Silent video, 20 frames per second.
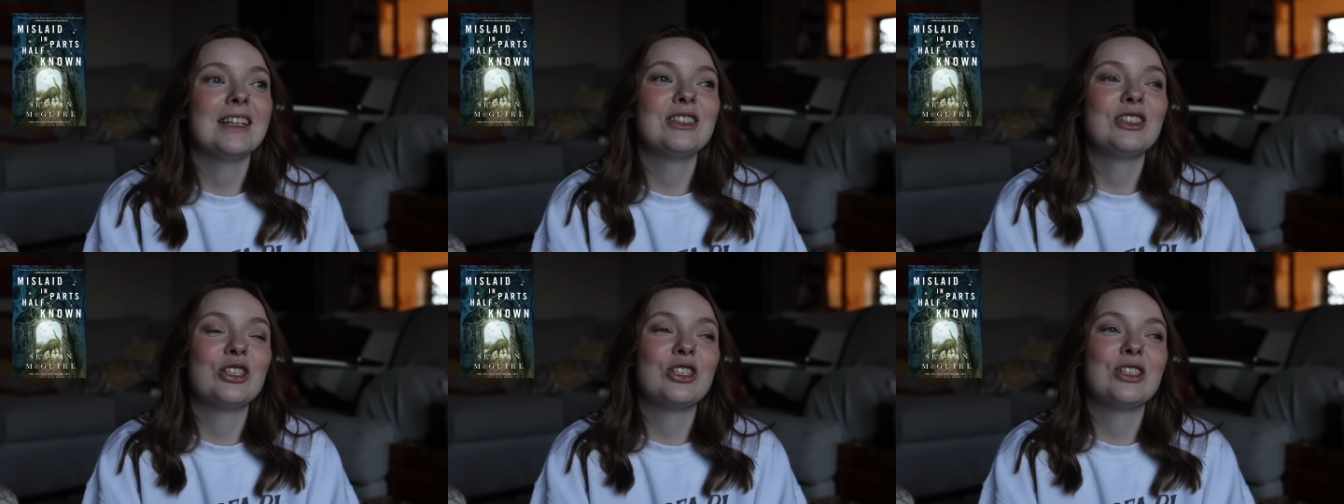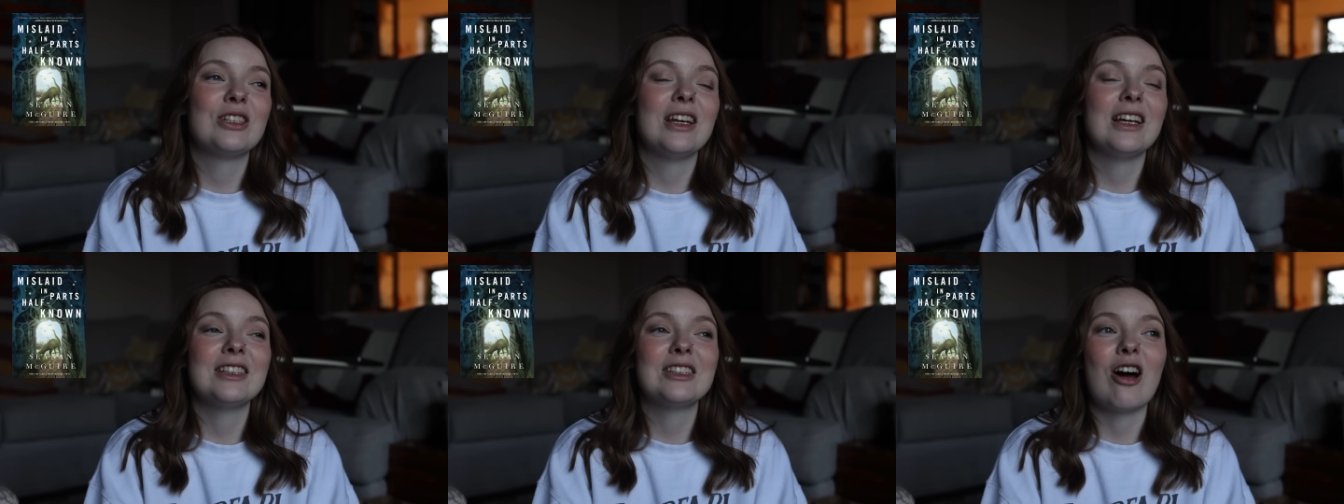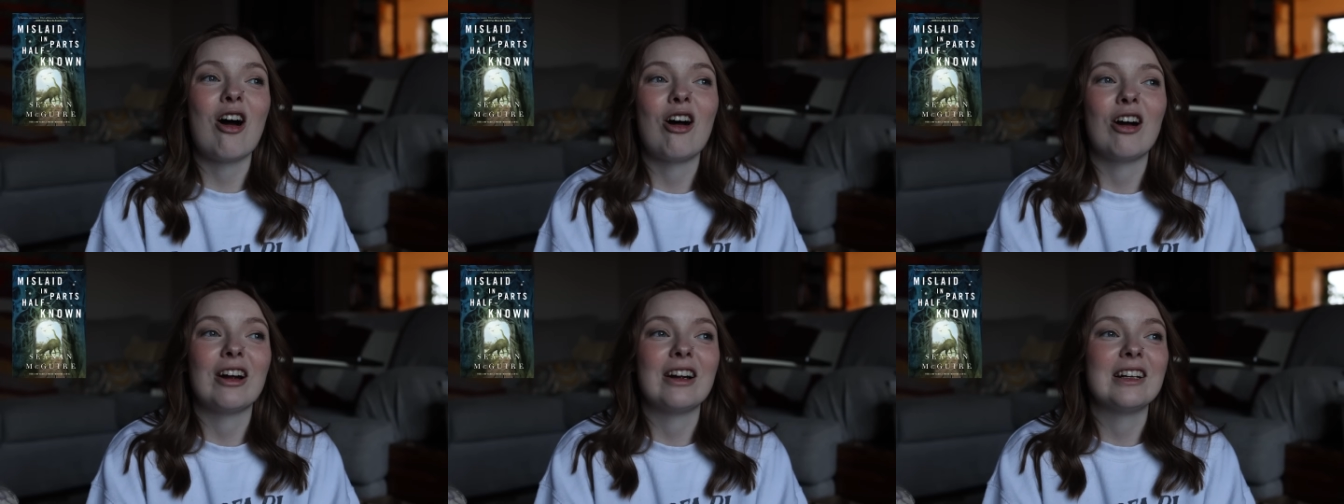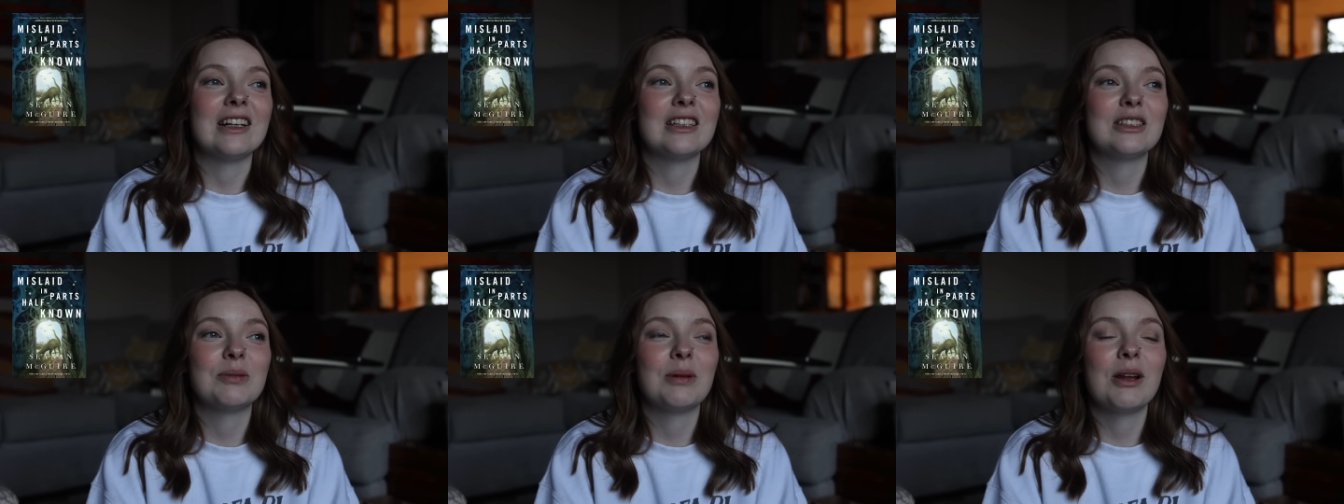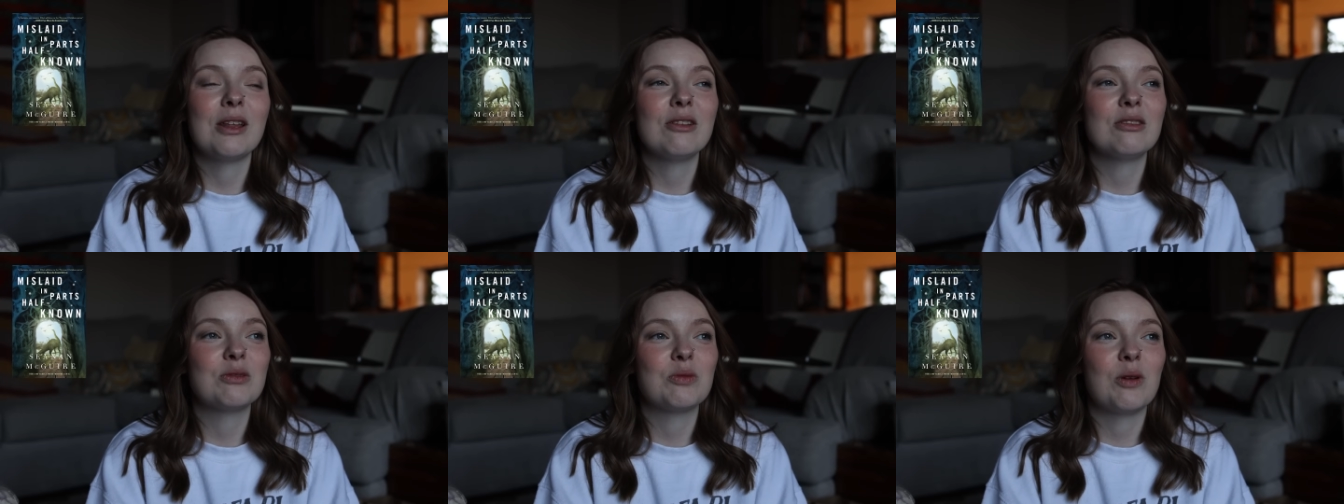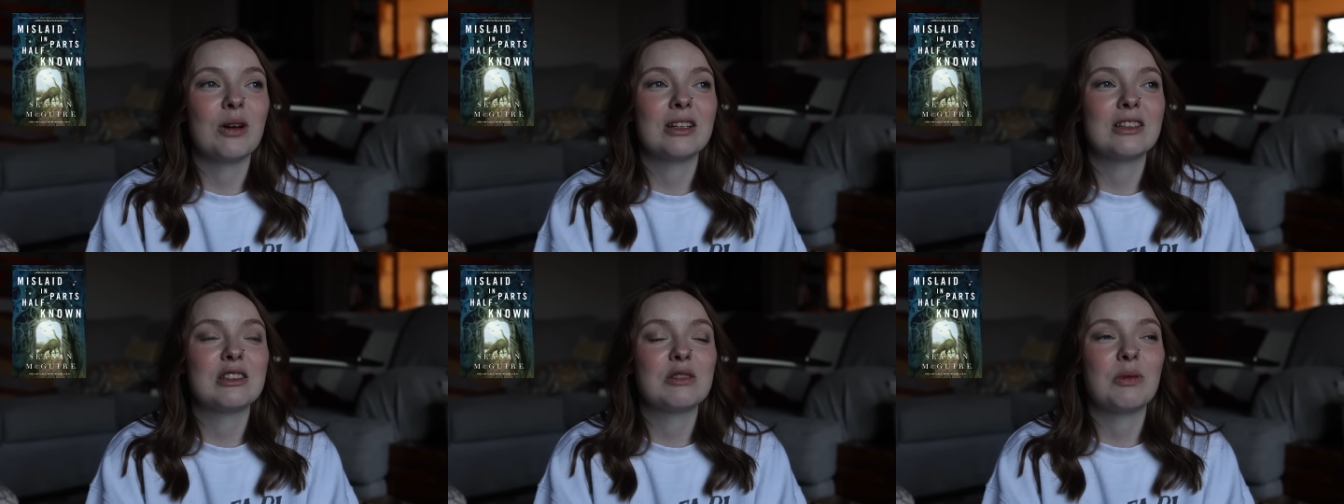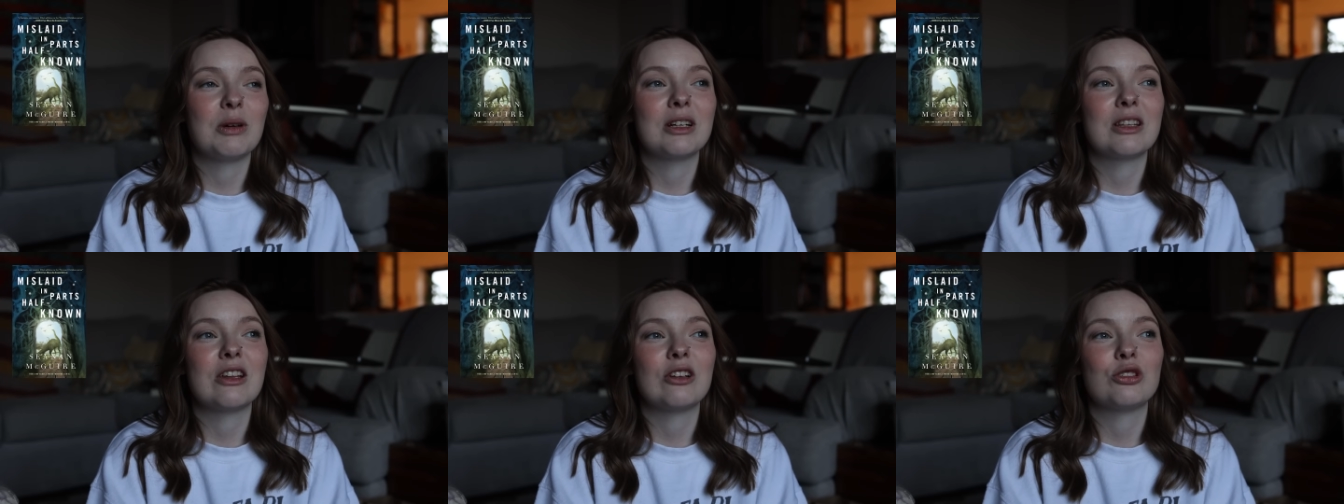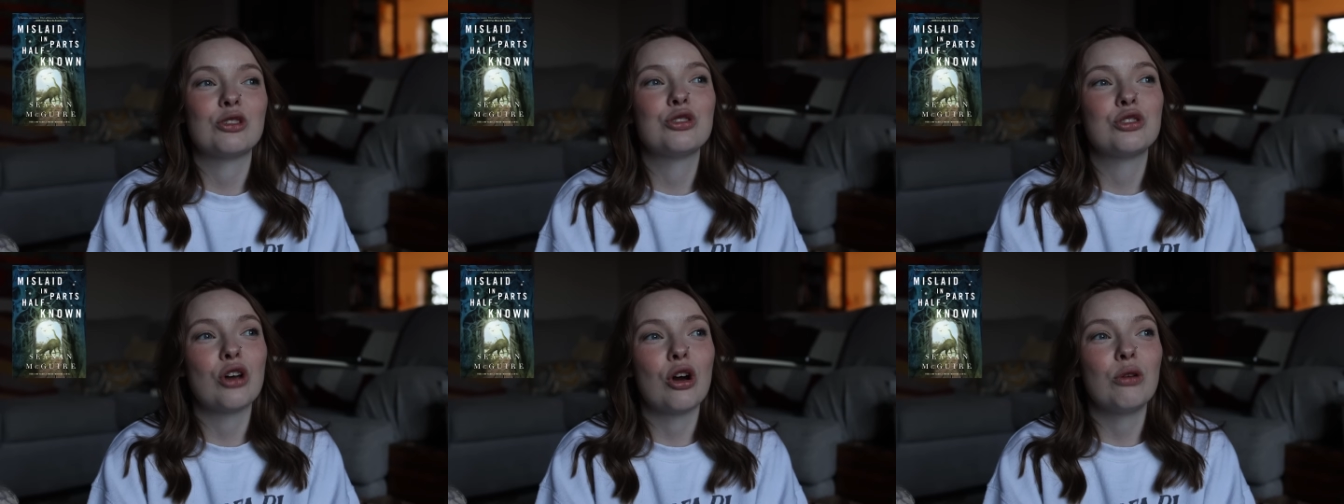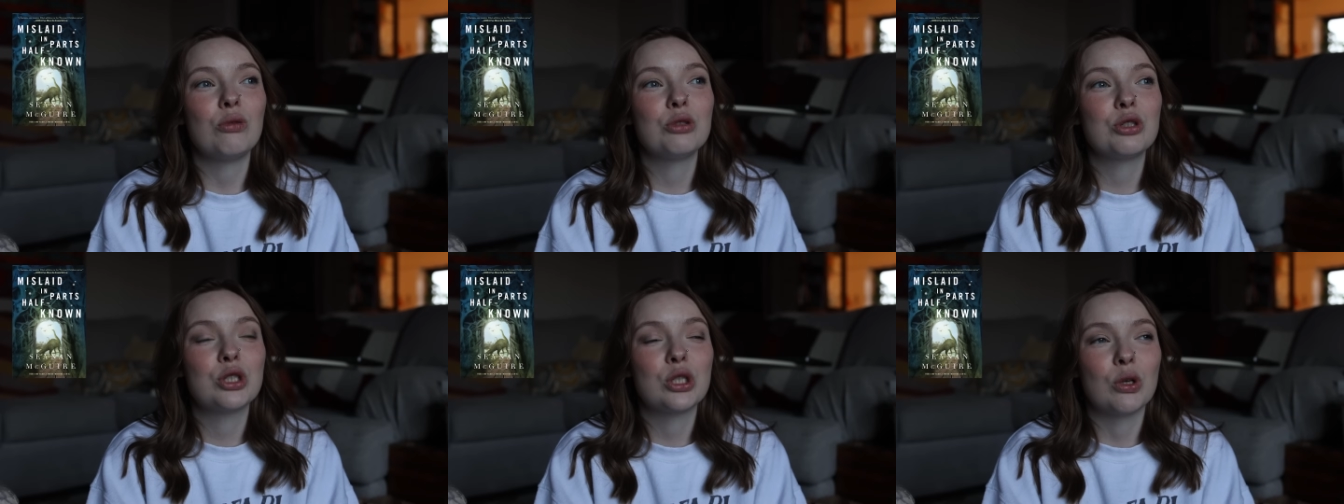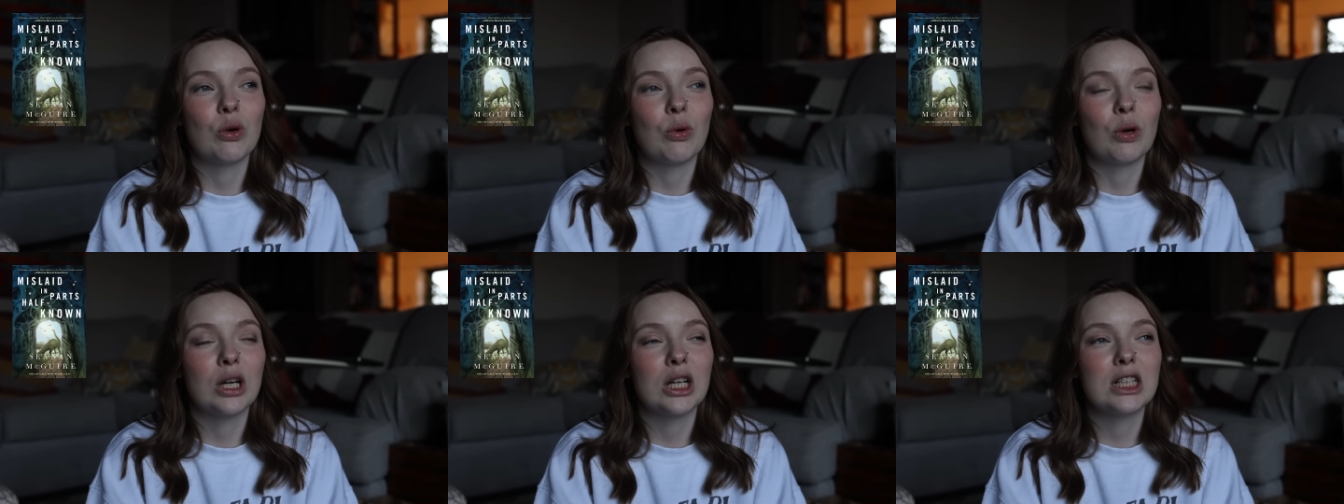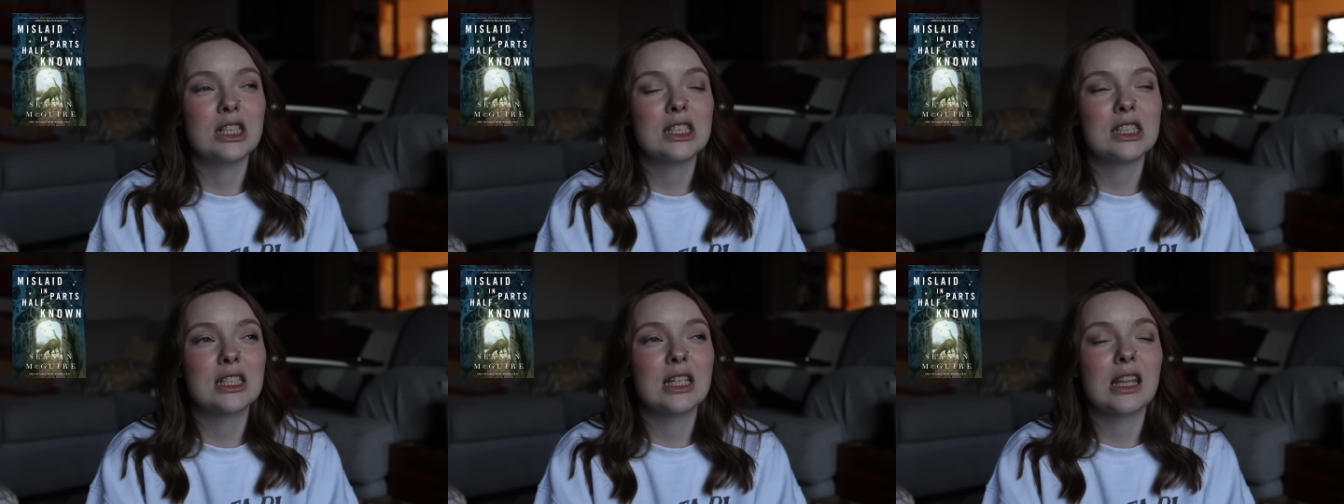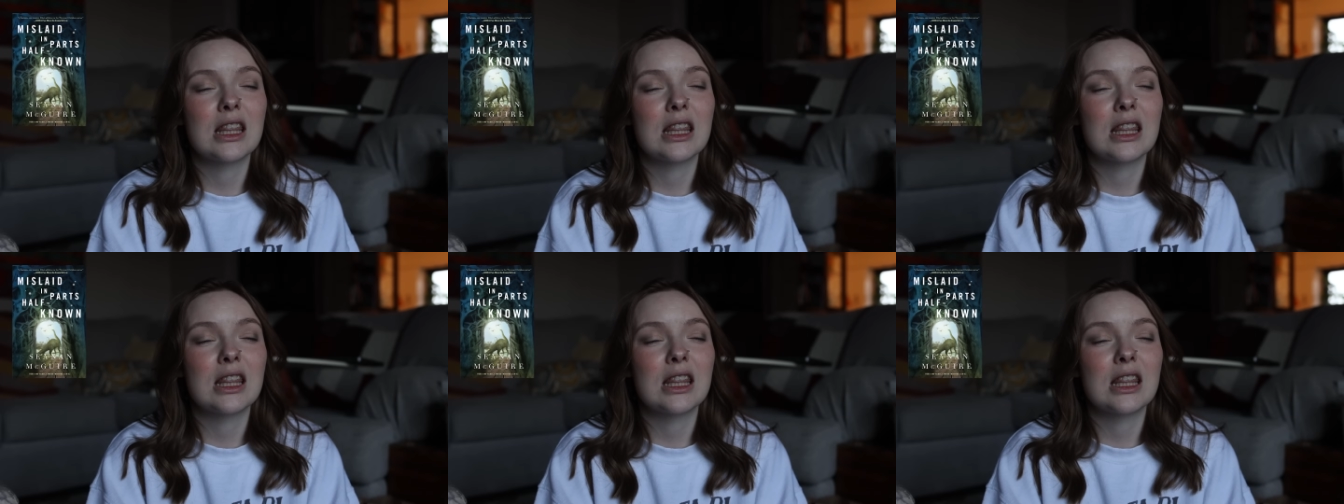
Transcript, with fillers: it's it's hard. It's one of those ones where they're so short